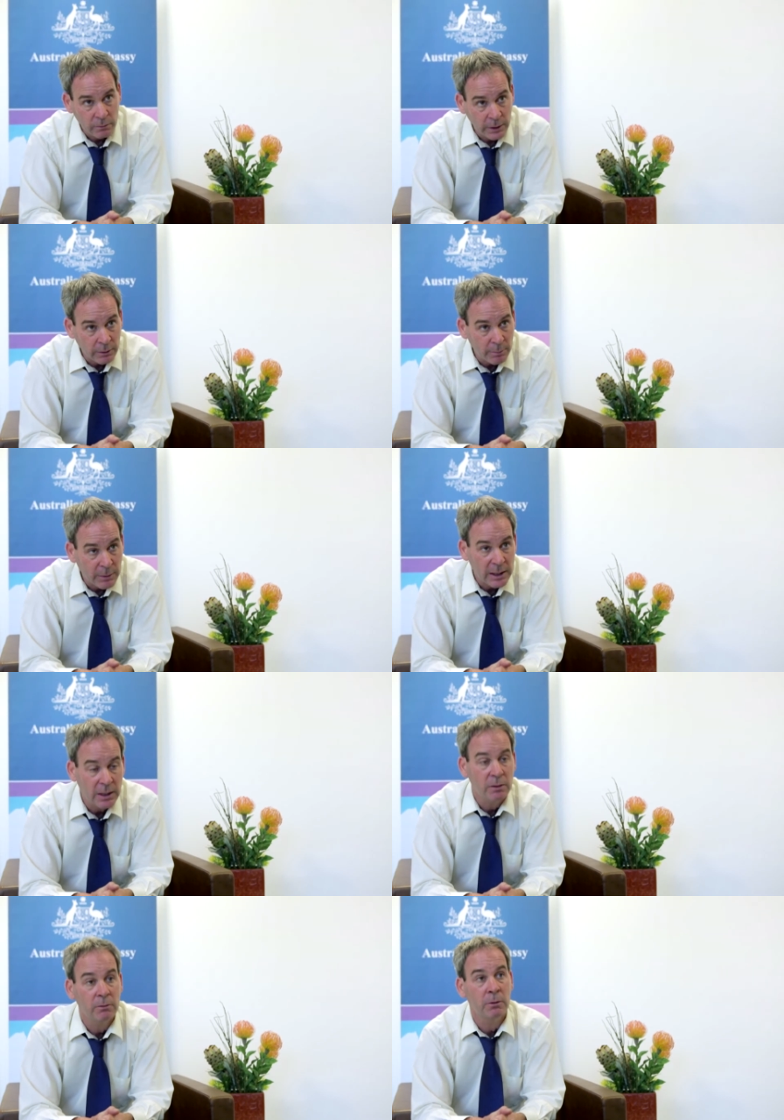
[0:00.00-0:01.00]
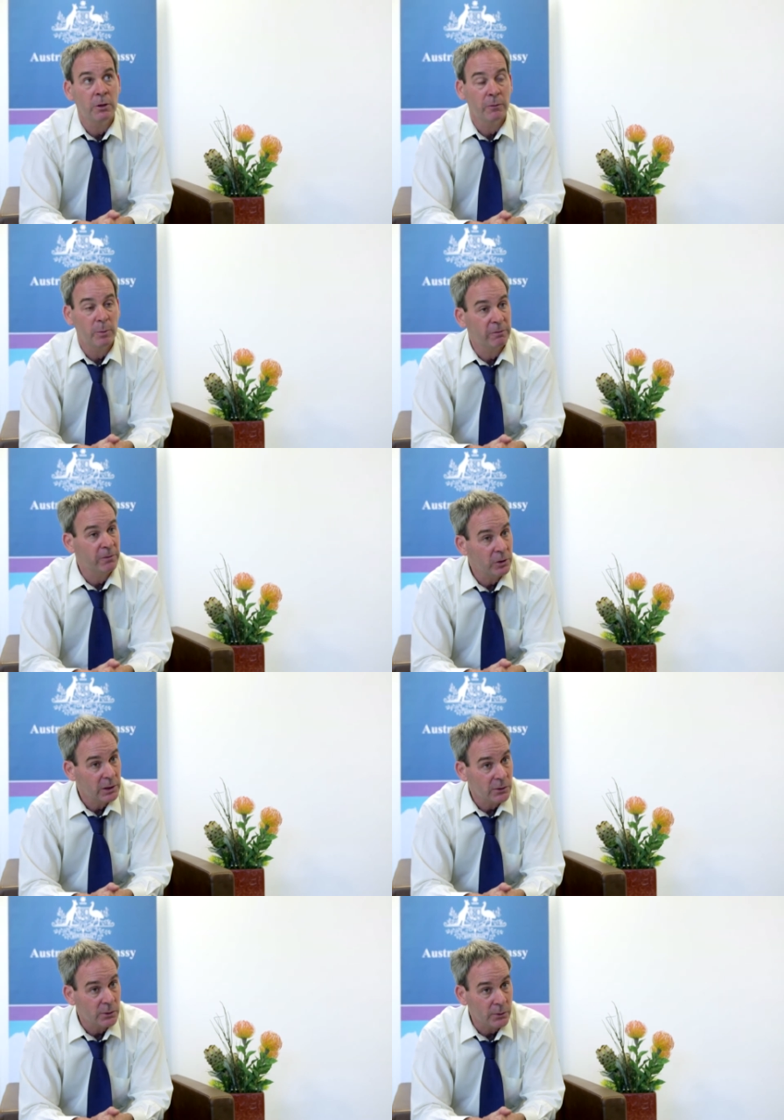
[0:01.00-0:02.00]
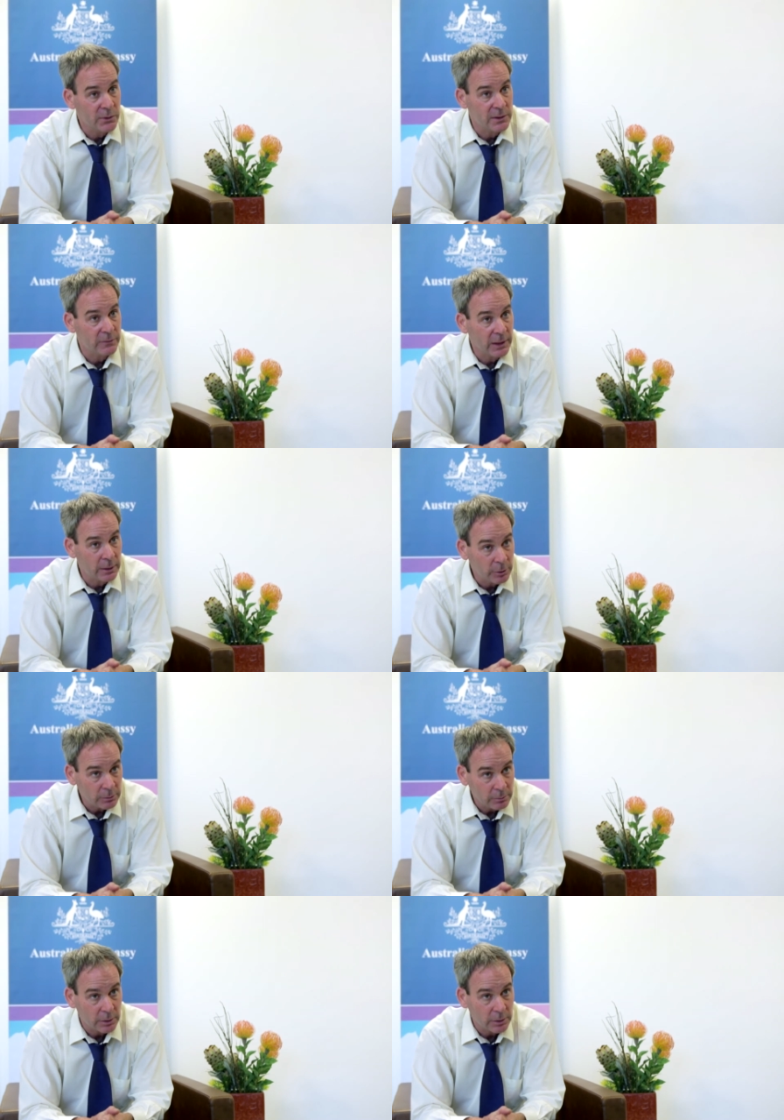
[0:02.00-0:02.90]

There are many government funding sources available.